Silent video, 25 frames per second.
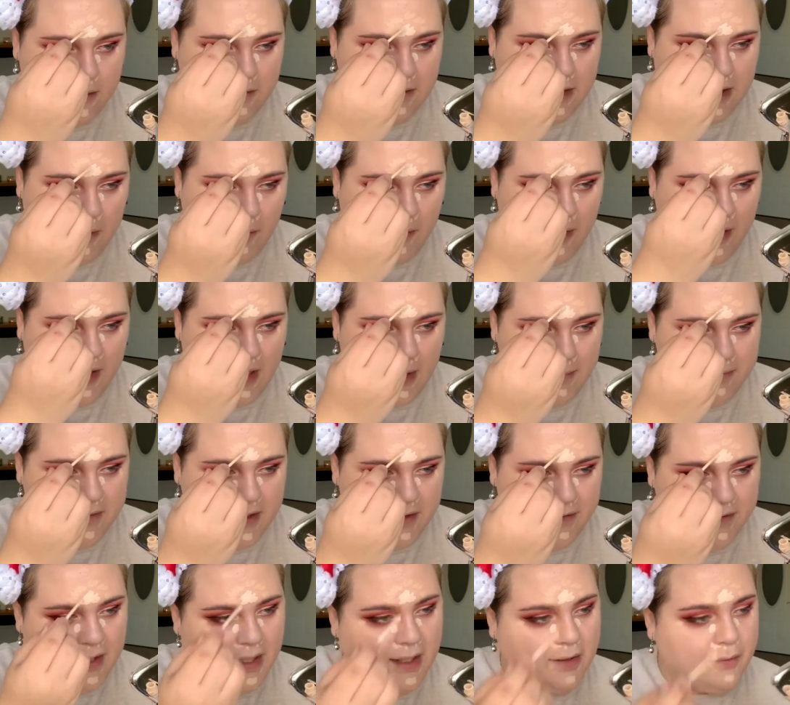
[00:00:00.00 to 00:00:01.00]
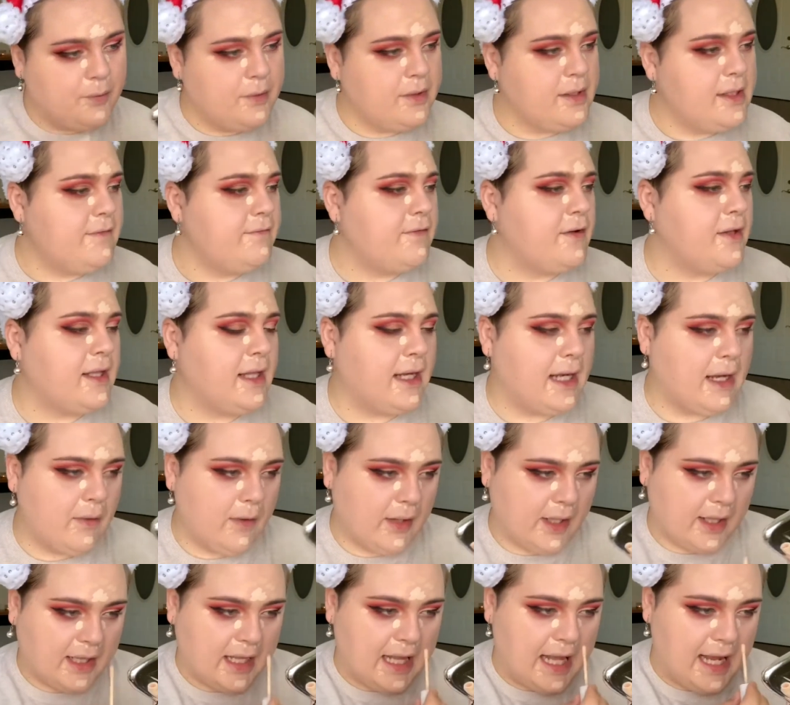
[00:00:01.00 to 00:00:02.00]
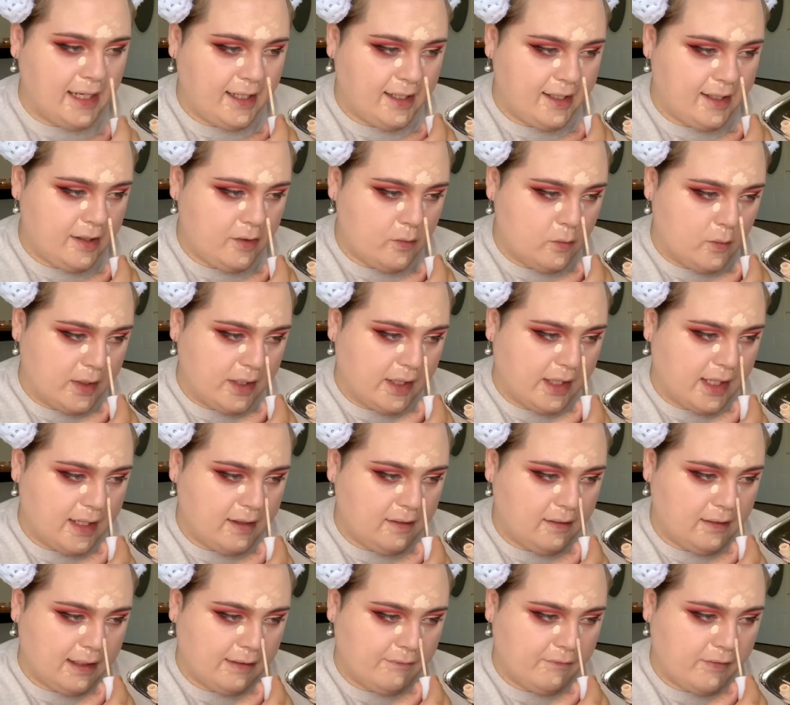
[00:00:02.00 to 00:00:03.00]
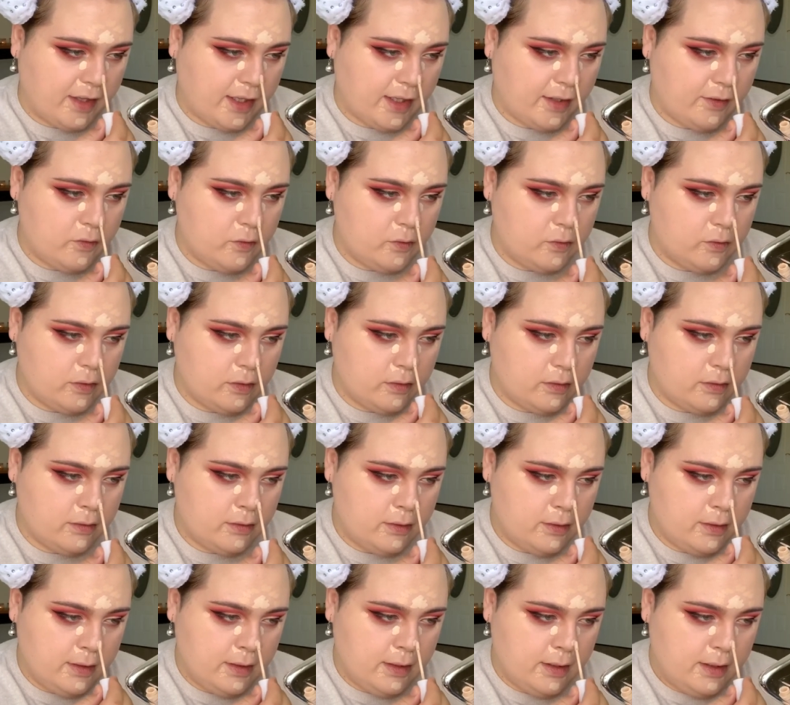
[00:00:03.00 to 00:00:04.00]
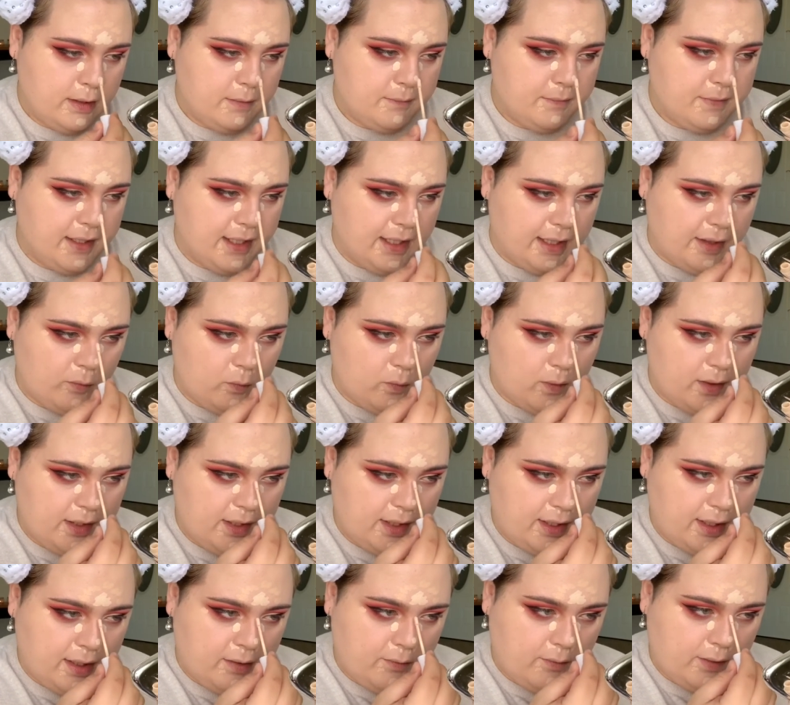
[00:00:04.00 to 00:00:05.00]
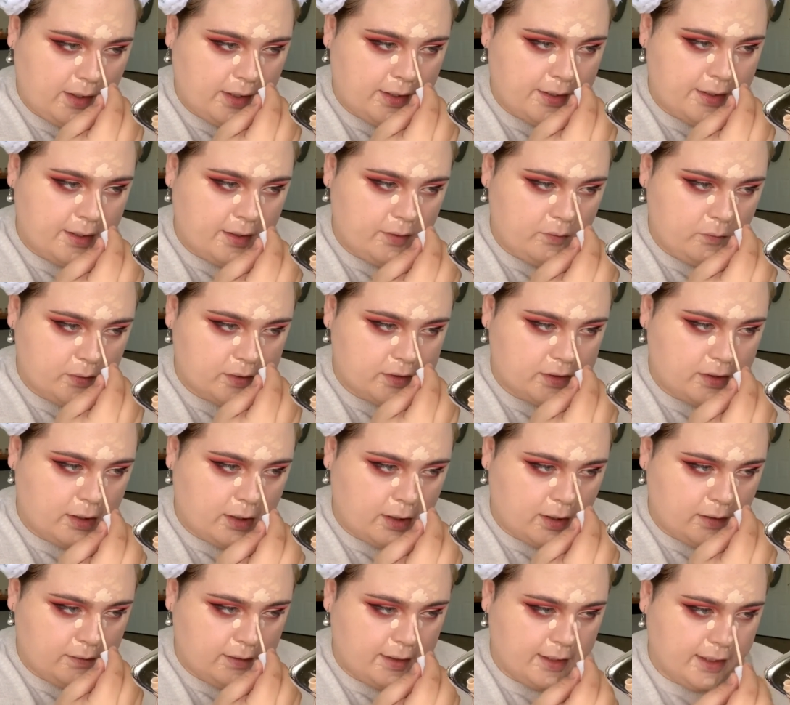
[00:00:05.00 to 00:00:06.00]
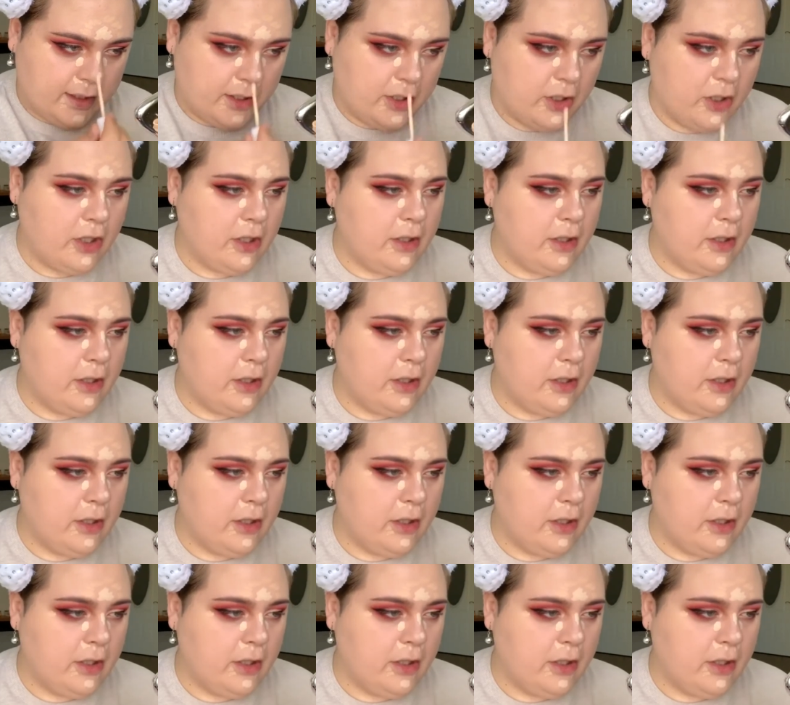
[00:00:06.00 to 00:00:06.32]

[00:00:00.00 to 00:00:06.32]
That was something that I really felt like I was lacking once I left school, because once I was done with college,